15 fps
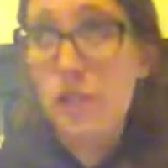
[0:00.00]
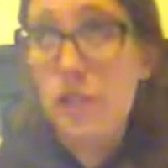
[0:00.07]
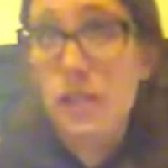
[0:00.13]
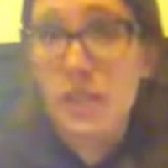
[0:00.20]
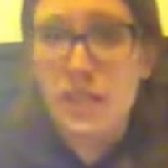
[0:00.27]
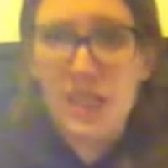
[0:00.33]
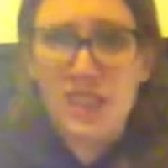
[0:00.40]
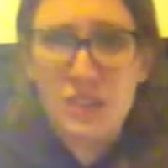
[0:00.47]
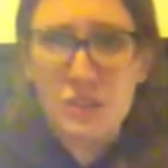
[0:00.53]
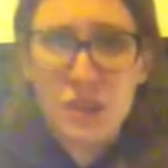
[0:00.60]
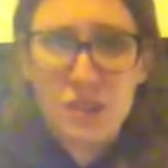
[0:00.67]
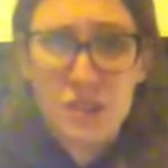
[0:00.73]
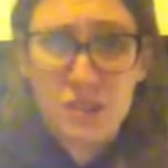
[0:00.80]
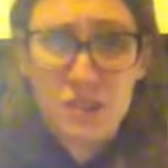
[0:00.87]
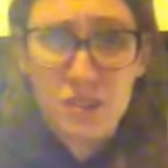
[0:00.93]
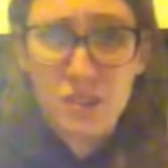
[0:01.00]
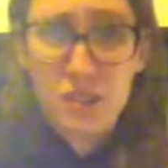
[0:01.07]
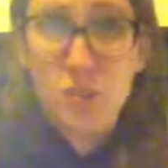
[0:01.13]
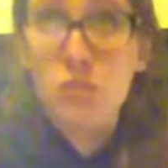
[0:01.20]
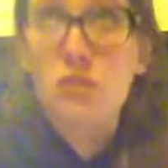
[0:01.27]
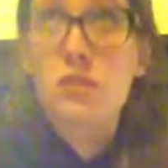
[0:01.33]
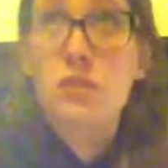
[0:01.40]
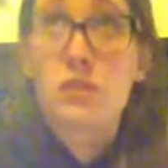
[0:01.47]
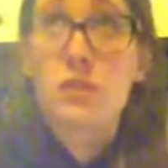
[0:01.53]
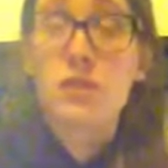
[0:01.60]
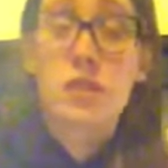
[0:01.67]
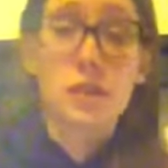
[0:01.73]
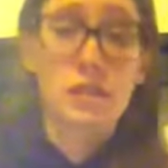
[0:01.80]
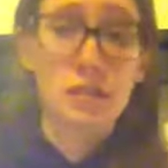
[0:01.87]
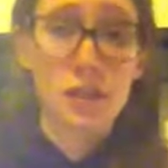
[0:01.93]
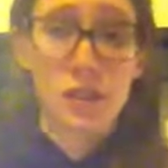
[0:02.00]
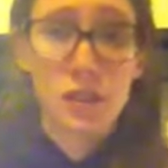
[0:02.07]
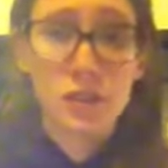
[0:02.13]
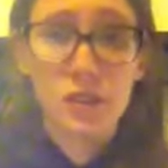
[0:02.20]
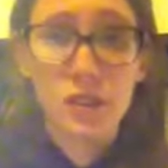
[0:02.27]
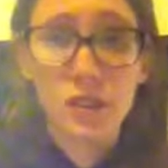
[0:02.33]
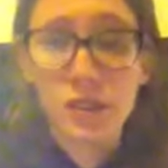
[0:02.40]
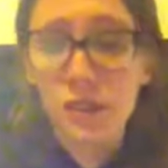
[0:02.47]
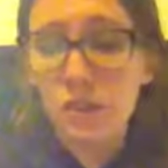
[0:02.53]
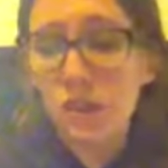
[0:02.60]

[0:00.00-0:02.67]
and whatever useless thing is on our ceiling.